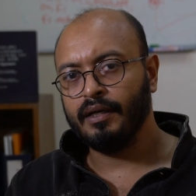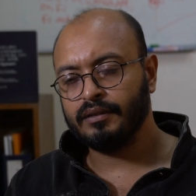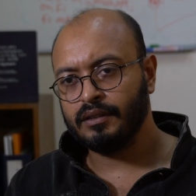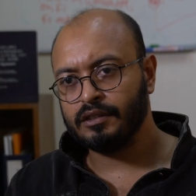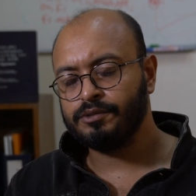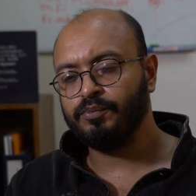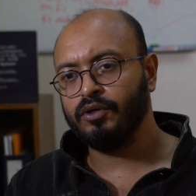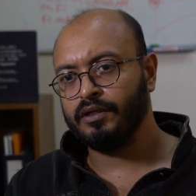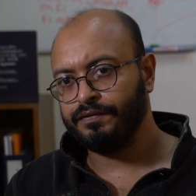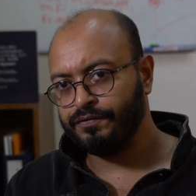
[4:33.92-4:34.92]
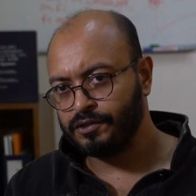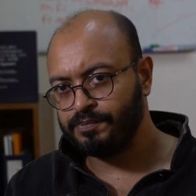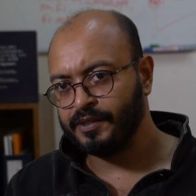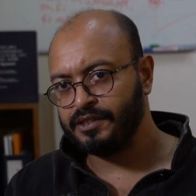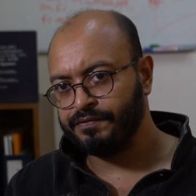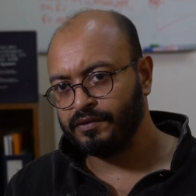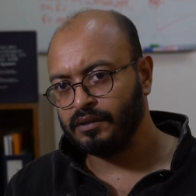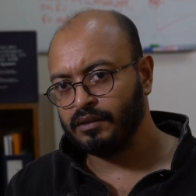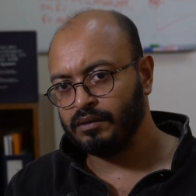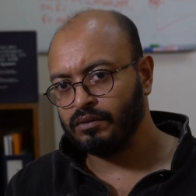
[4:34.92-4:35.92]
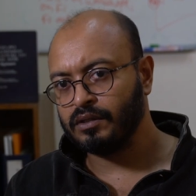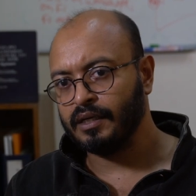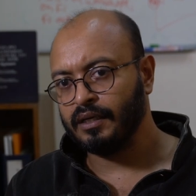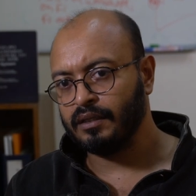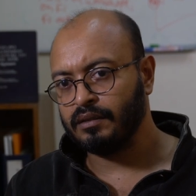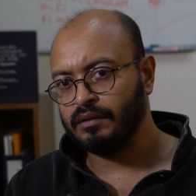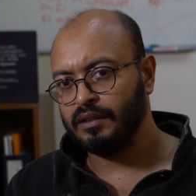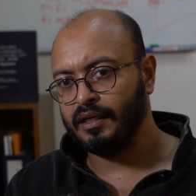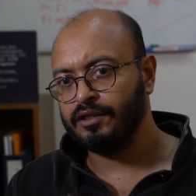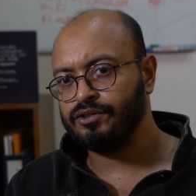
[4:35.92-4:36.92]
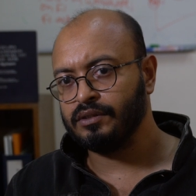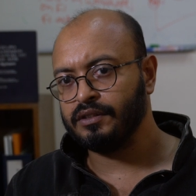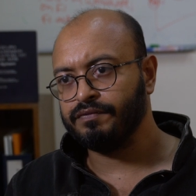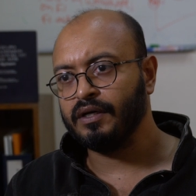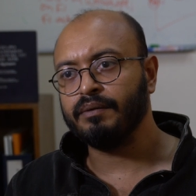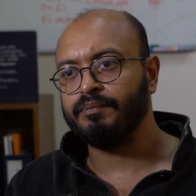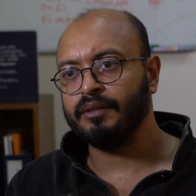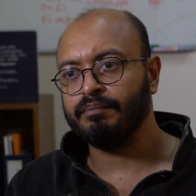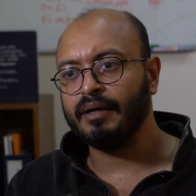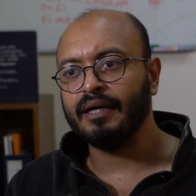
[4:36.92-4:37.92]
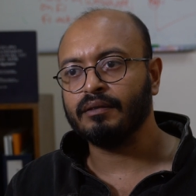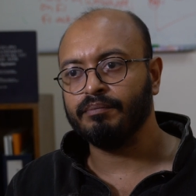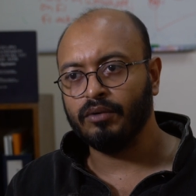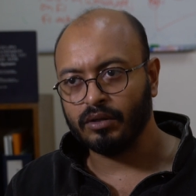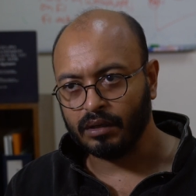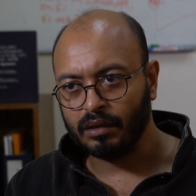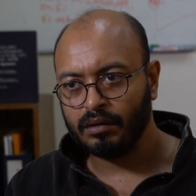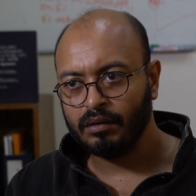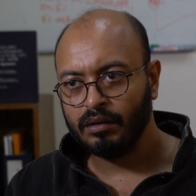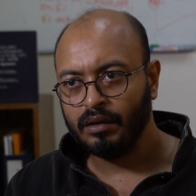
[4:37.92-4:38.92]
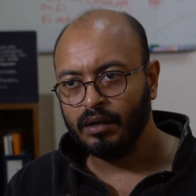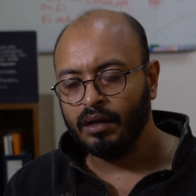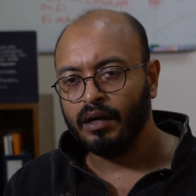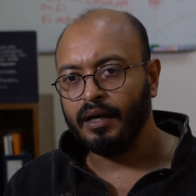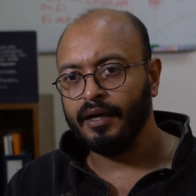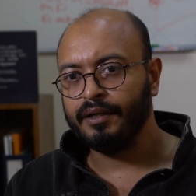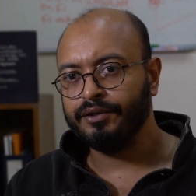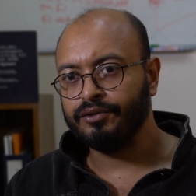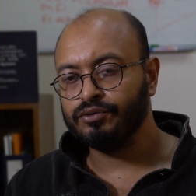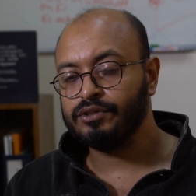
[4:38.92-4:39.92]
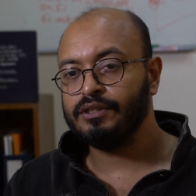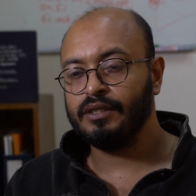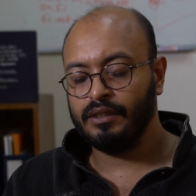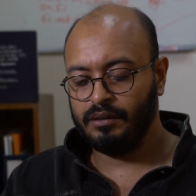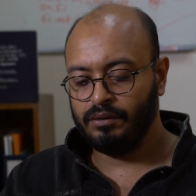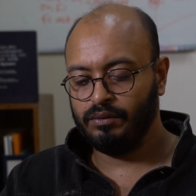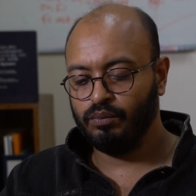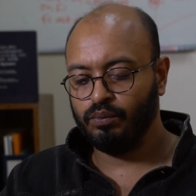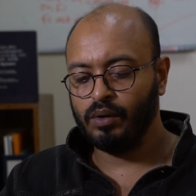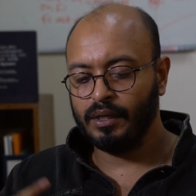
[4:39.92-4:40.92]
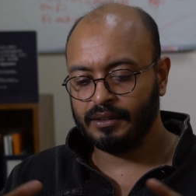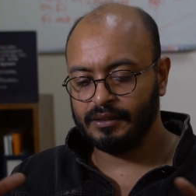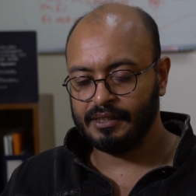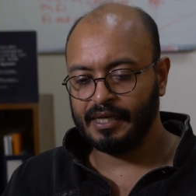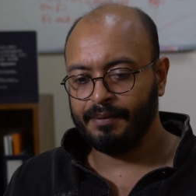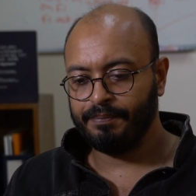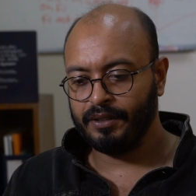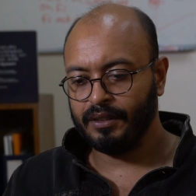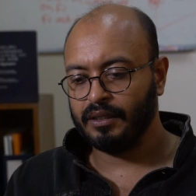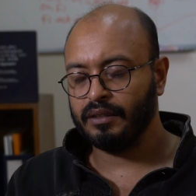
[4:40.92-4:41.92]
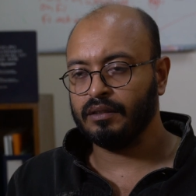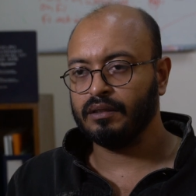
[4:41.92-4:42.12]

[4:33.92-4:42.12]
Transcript: At this point, if you specifically look at the Asian Development Bank model and you see what is happening in